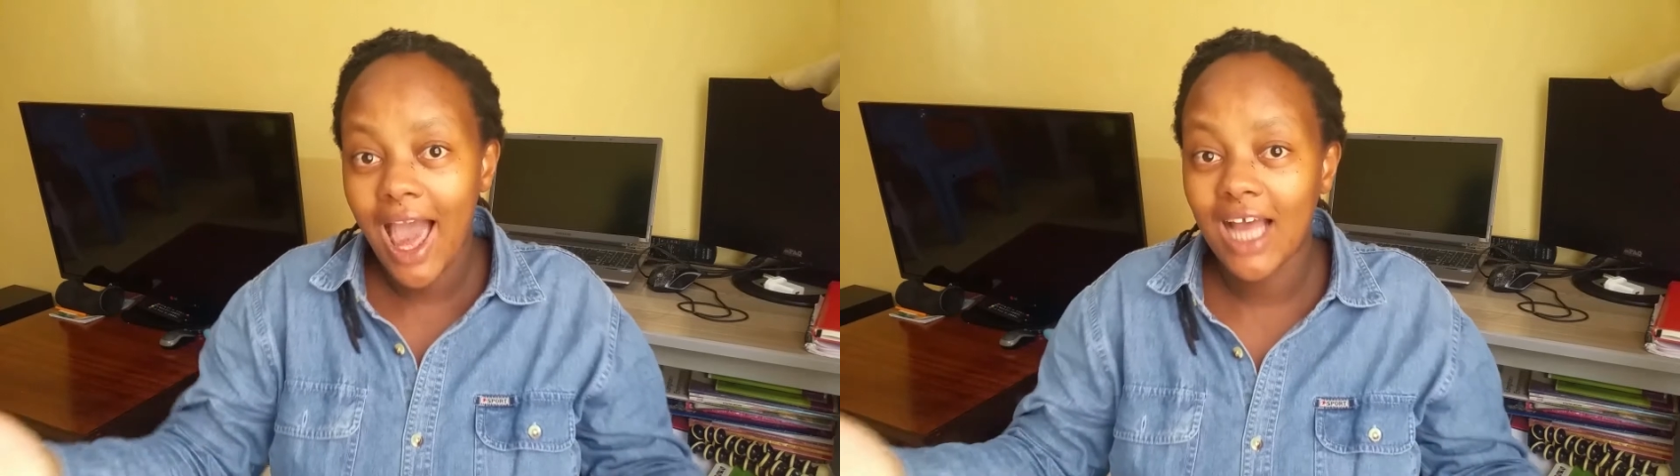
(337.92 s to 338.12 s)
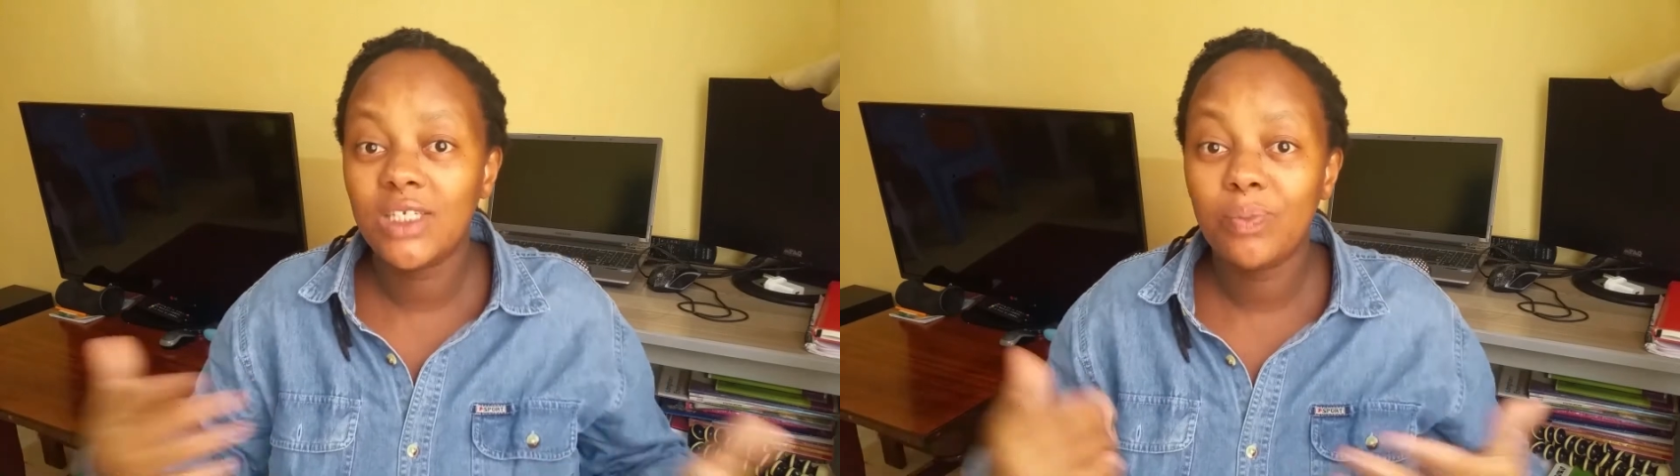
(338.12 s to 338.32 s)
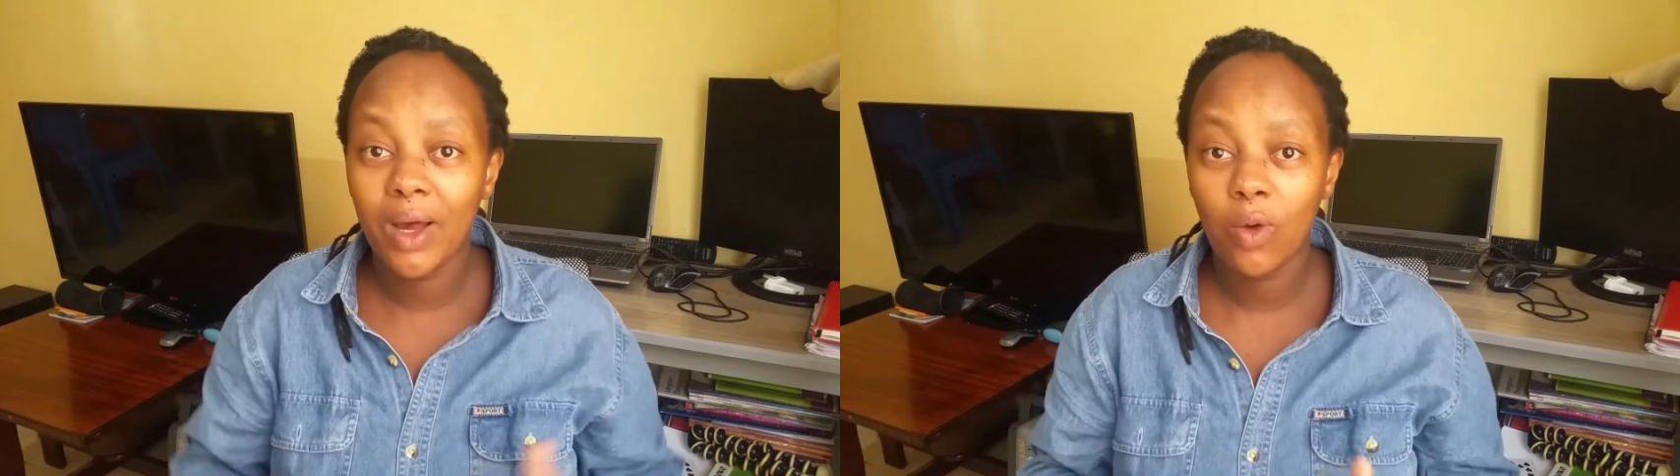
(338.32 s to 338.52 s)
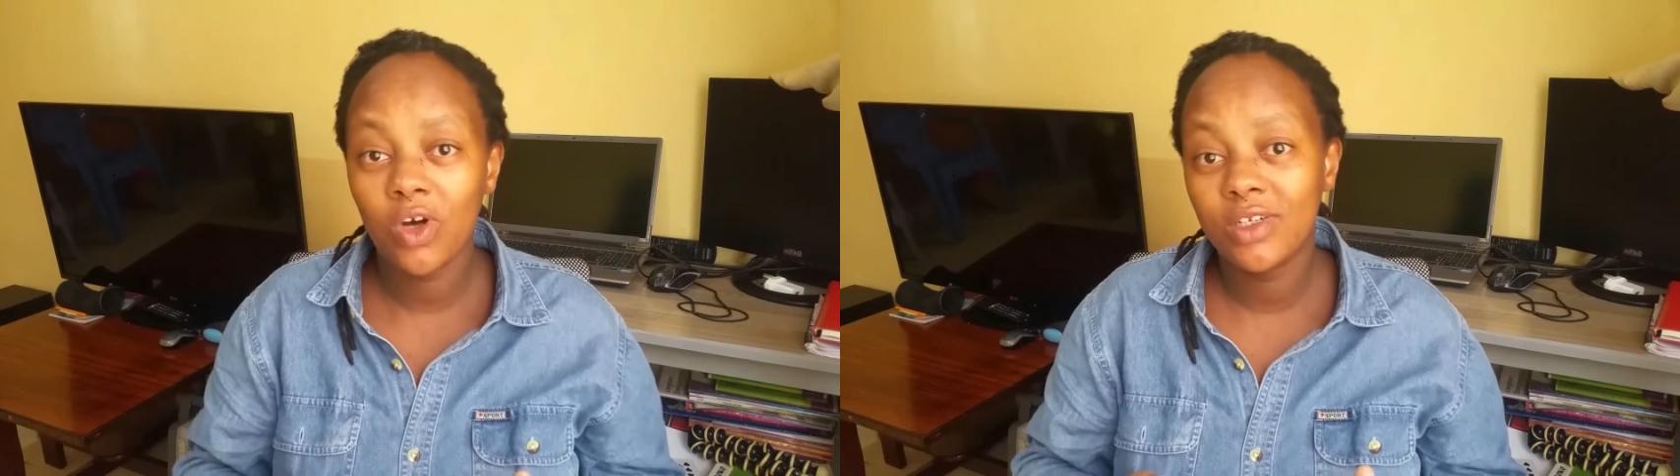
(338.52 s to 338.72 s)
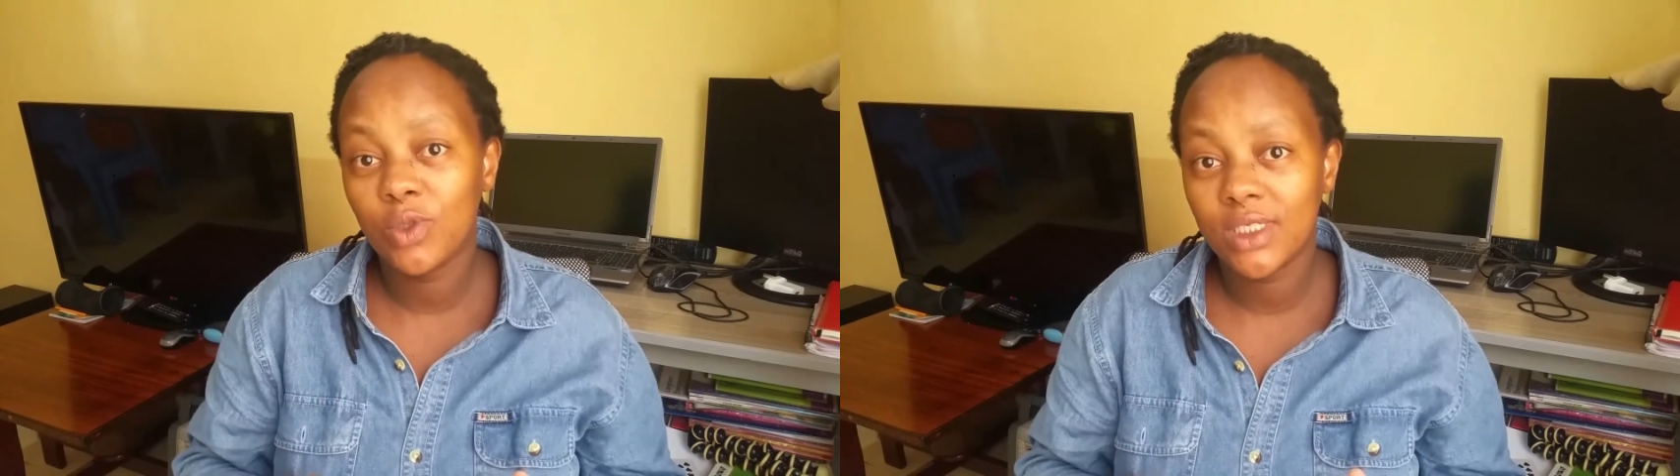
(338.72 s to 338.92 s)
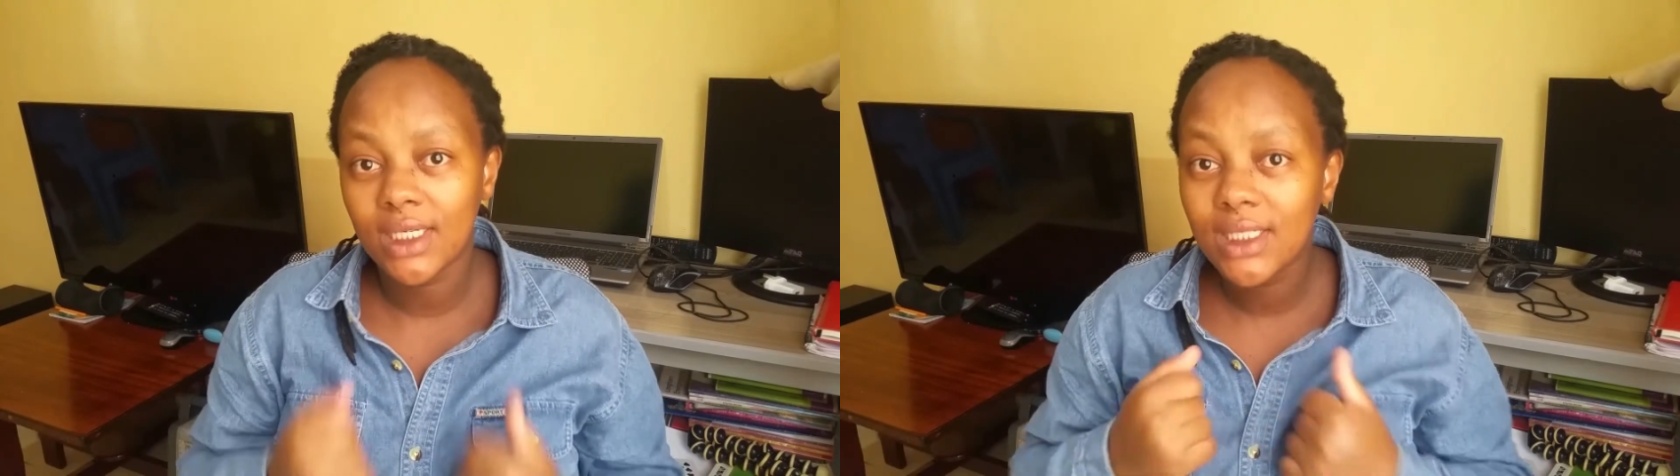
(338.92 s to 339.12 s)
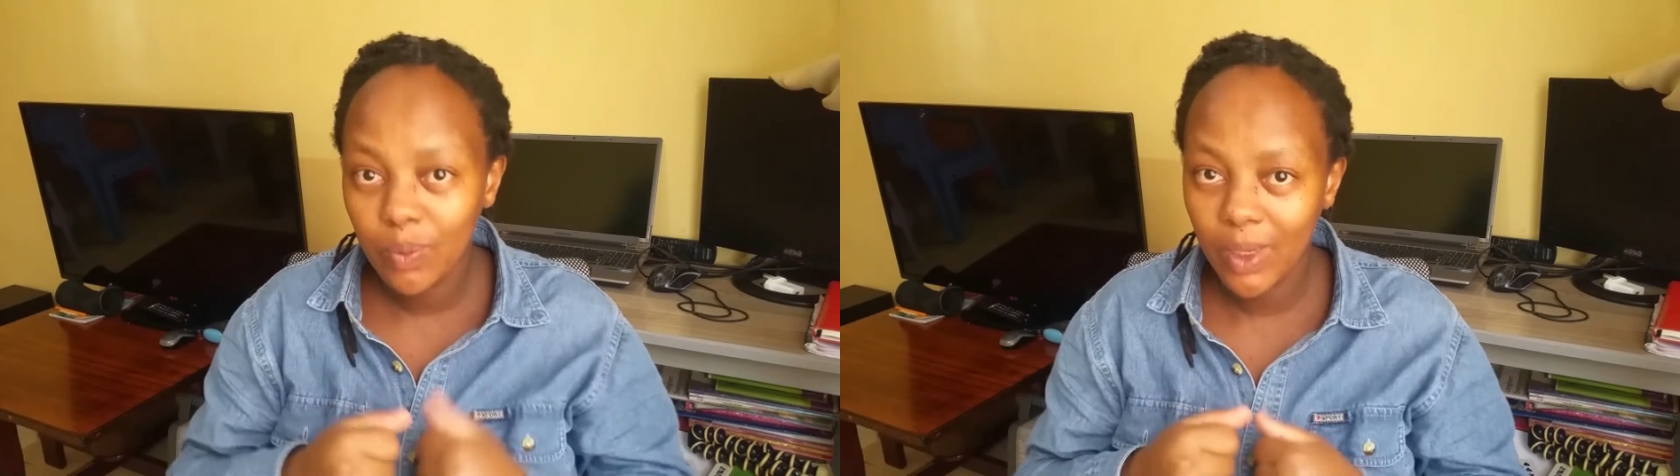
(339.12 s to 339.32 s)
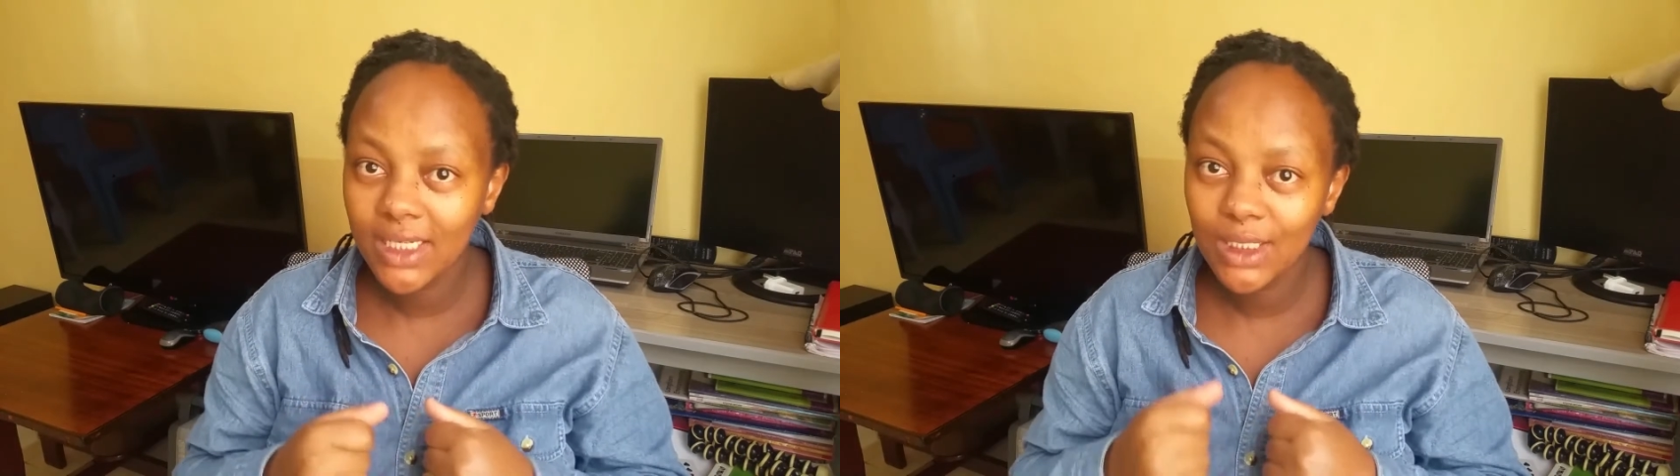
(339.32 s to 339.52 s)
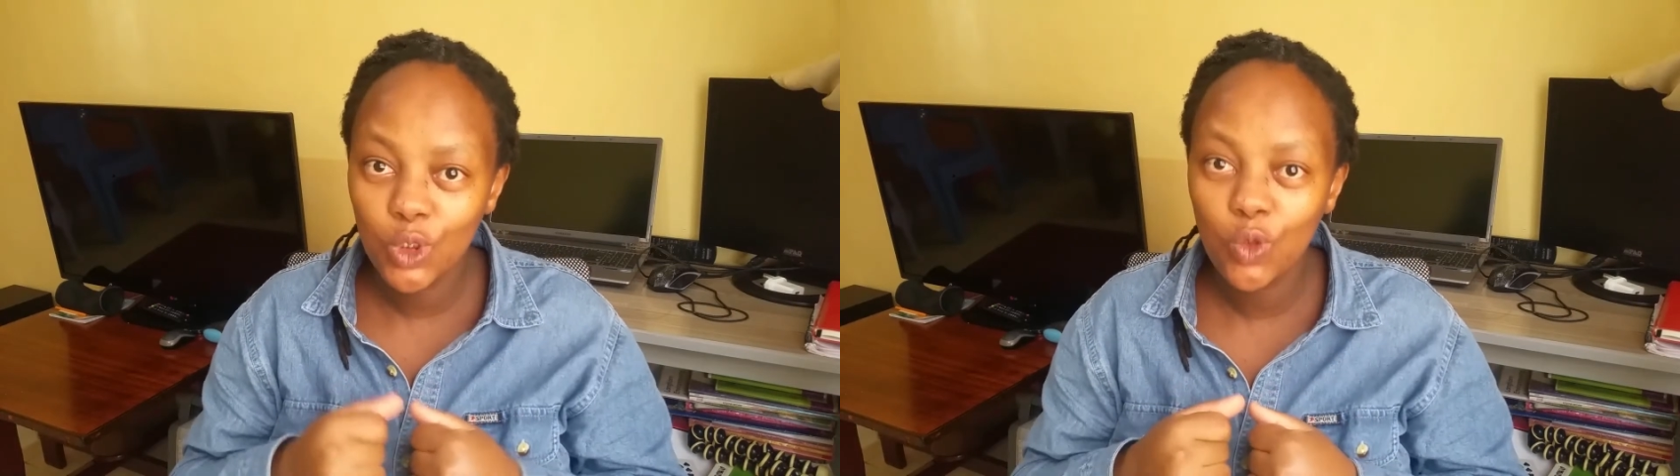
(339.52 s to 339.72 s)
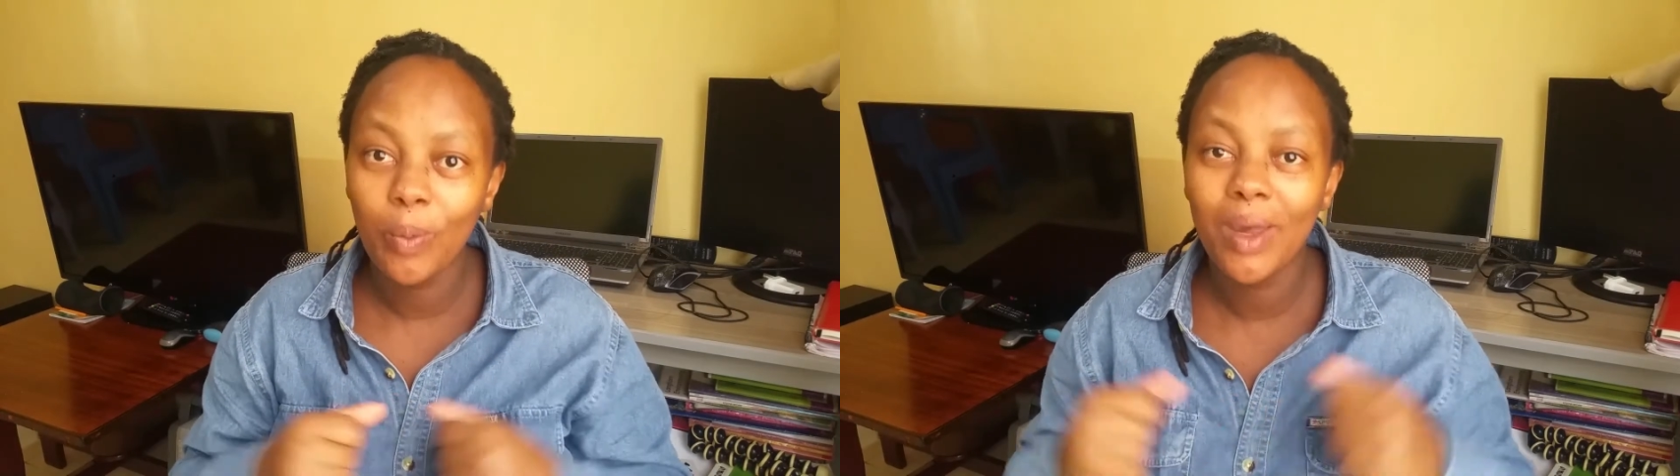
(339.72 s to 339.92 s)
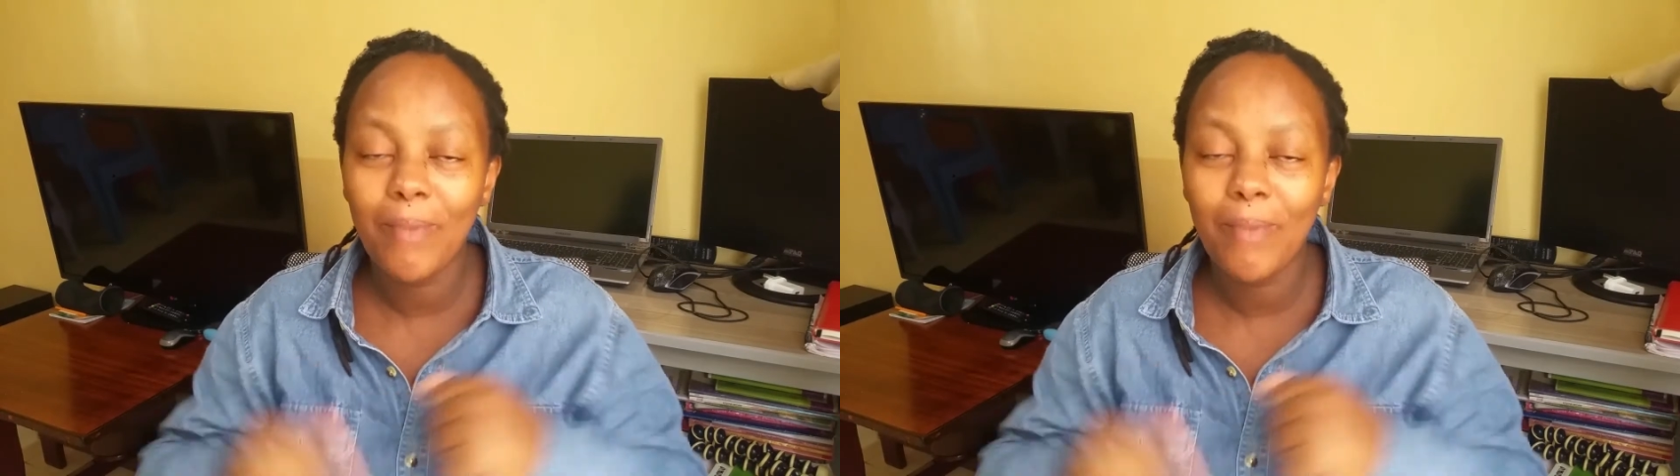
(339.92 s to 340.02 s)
as per what was explained to me,